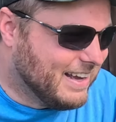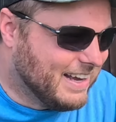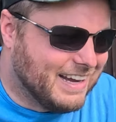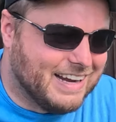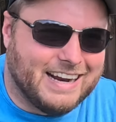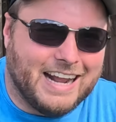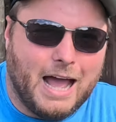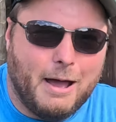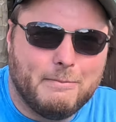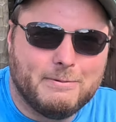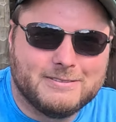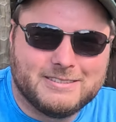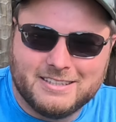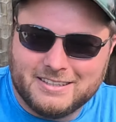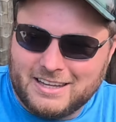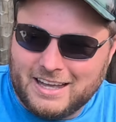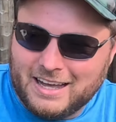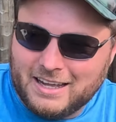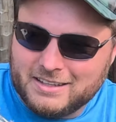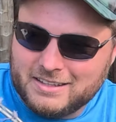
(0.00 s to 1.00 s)
it happens a
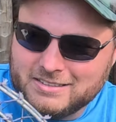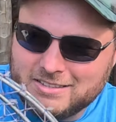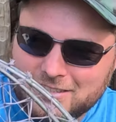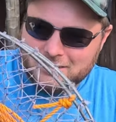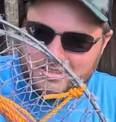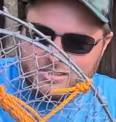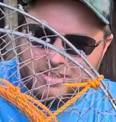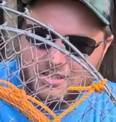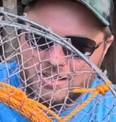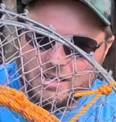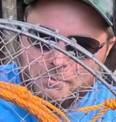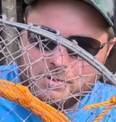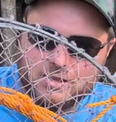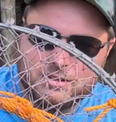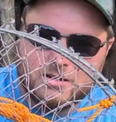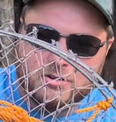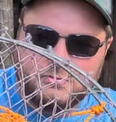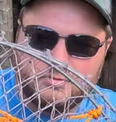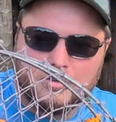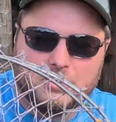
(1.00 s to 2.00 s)
lot. These are good. I mean,
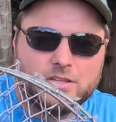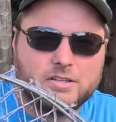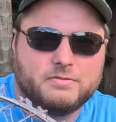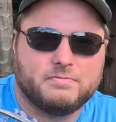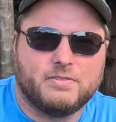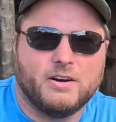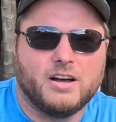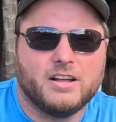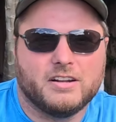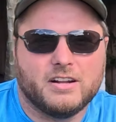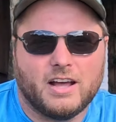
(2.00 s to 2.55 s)
they're really fun.